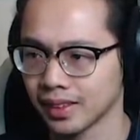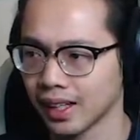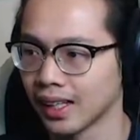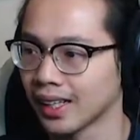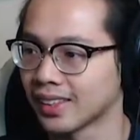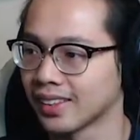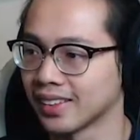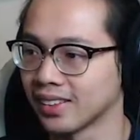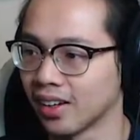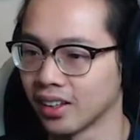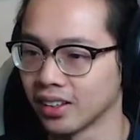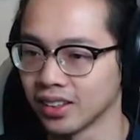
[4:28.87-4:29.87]
I like this
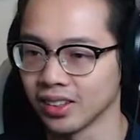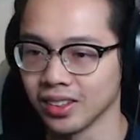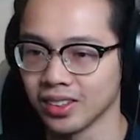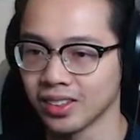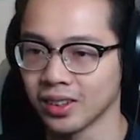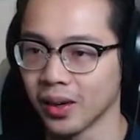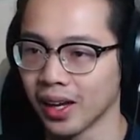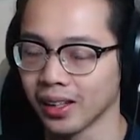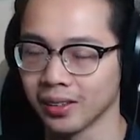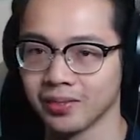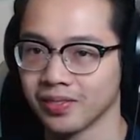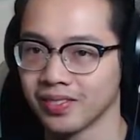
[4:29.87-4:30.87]
song too, This is so
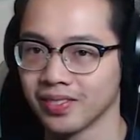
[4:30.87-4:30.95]
random.